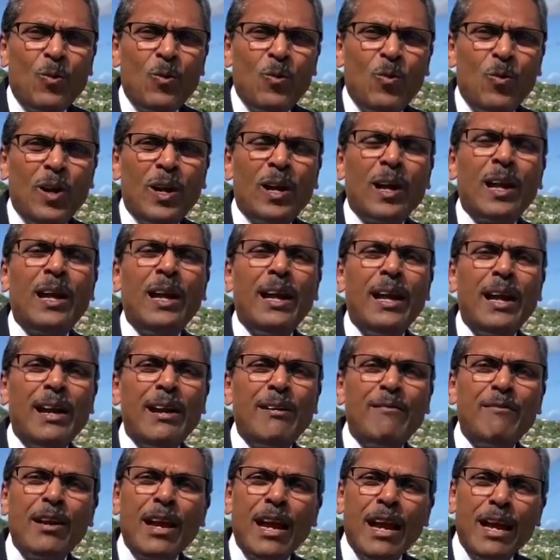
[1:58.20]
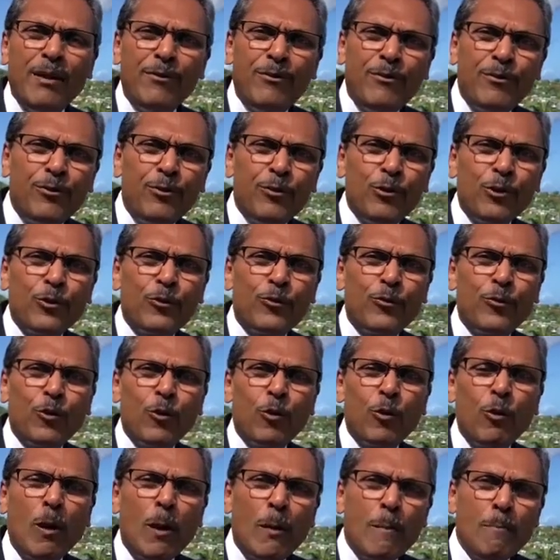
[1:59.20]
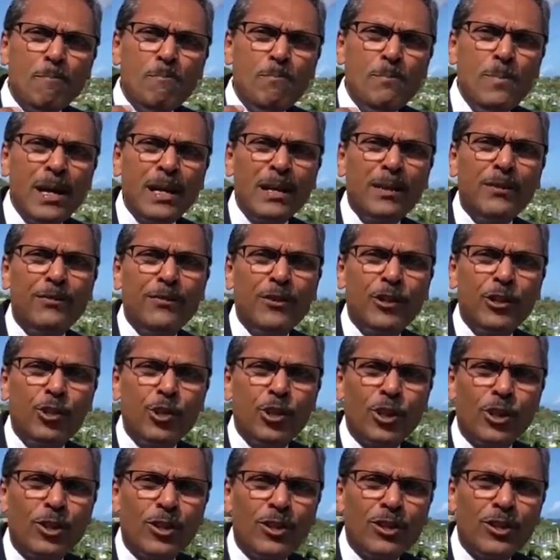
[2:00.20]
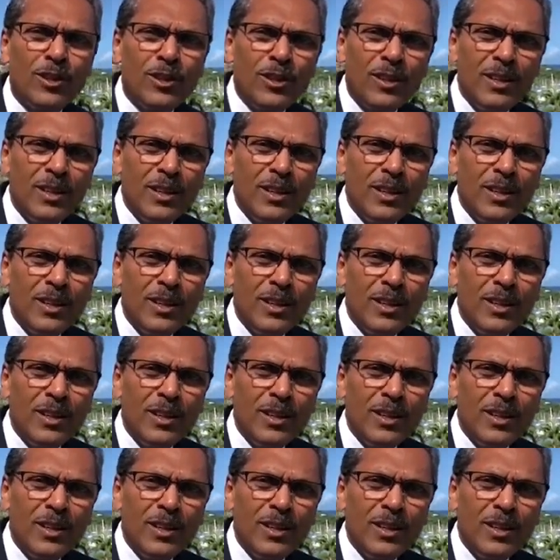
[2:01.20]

will have a fruitful, beneficial